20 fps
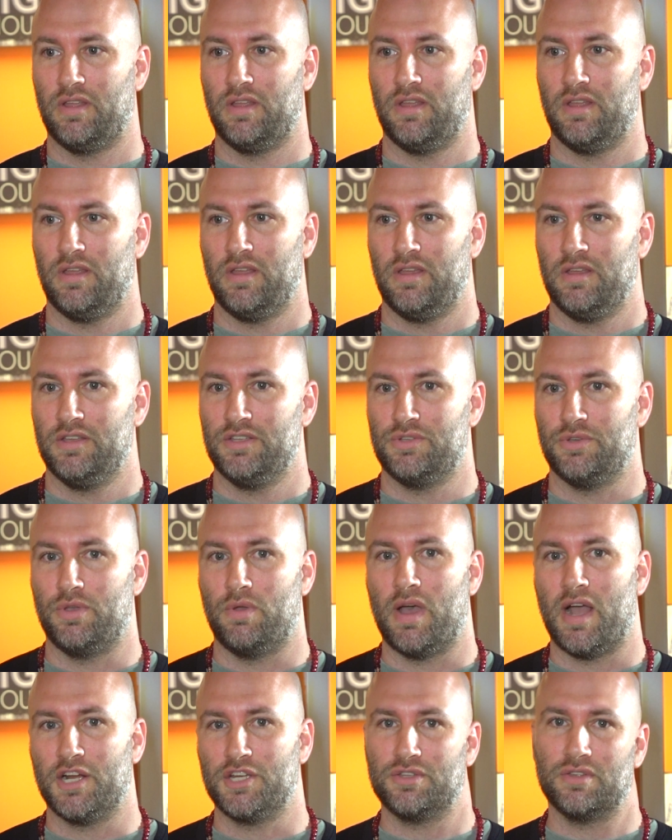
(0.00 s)
Yeah. So
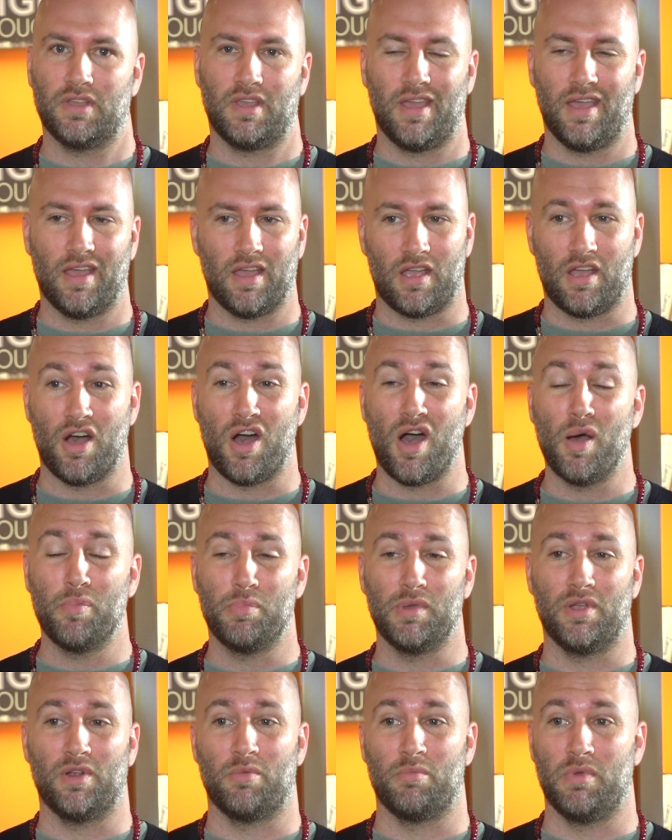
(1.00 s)
you actually can't
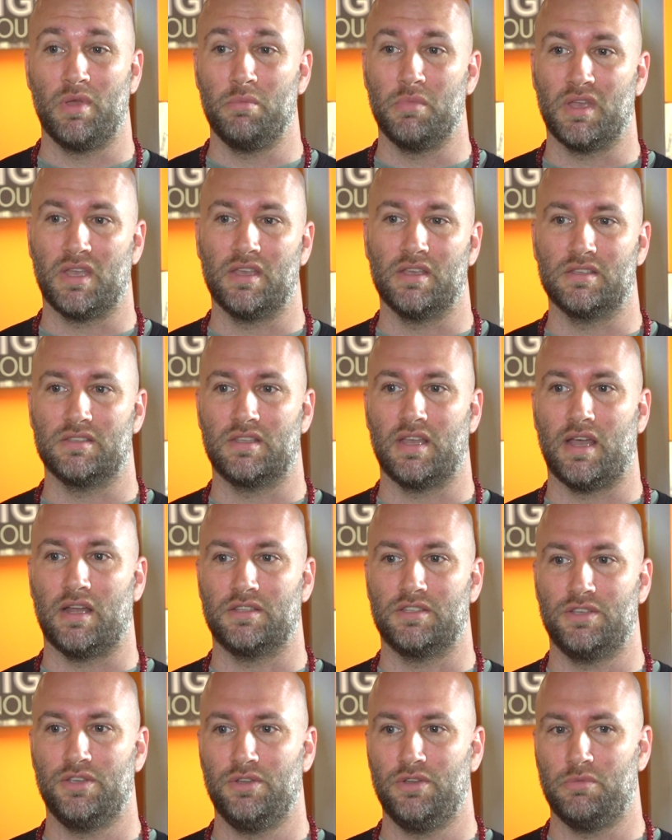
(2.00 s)
copy or mimic his
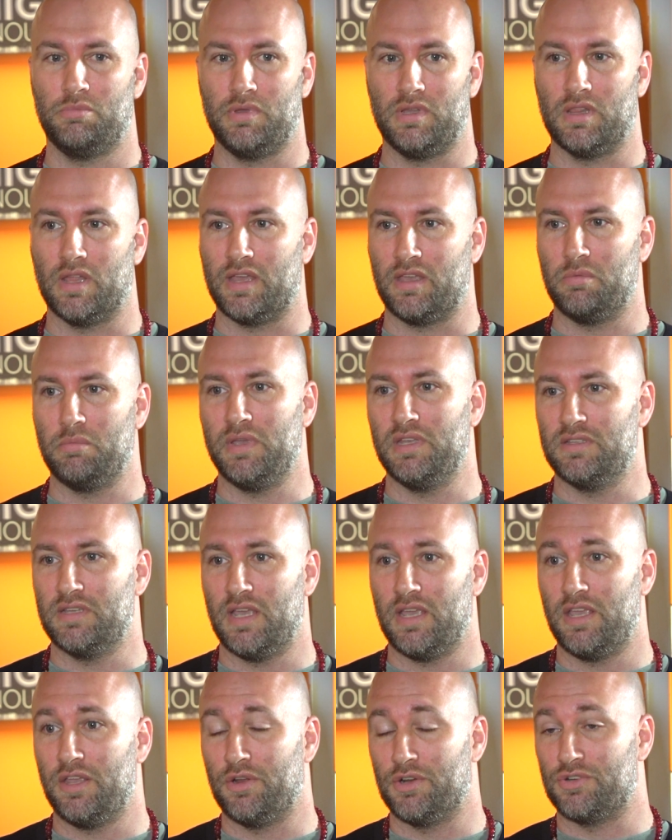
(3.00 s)
tattoo. It'd be like me
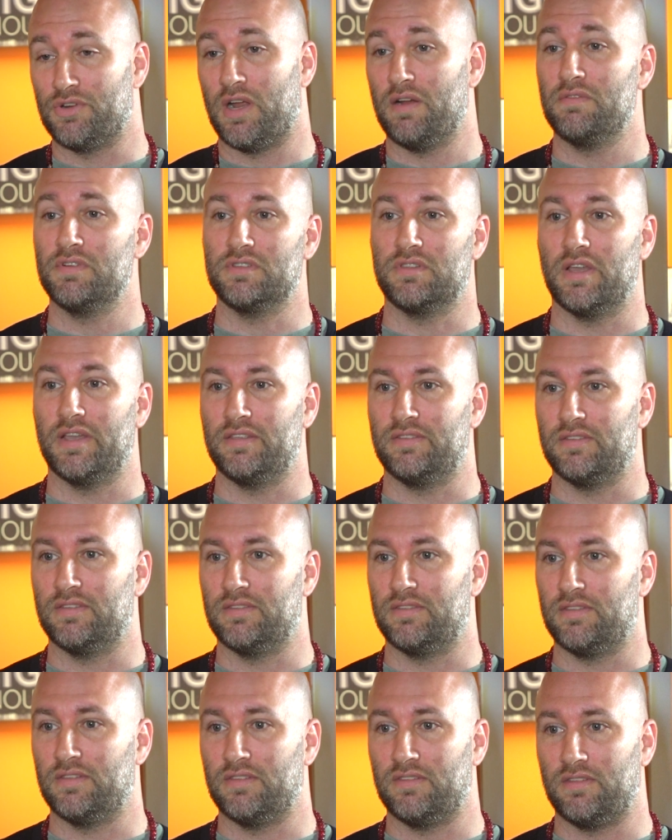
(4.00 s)
taking your driver's
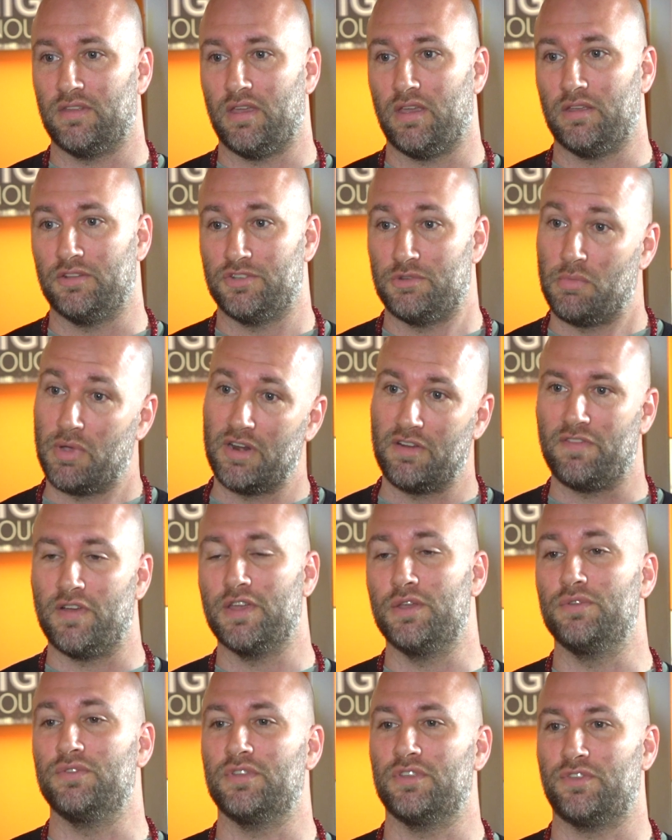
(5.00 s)
license and saying, do you mind if
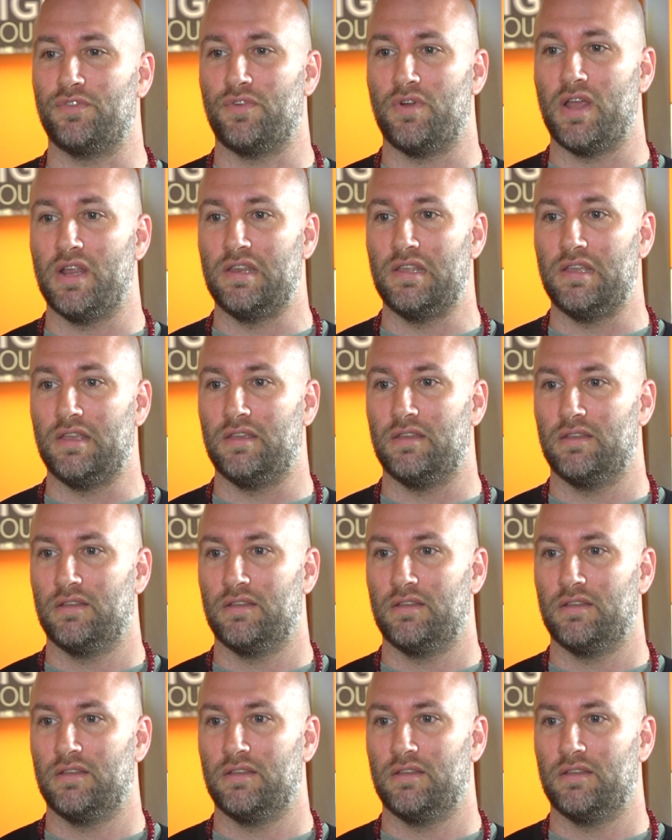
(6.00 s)
I use this for ID?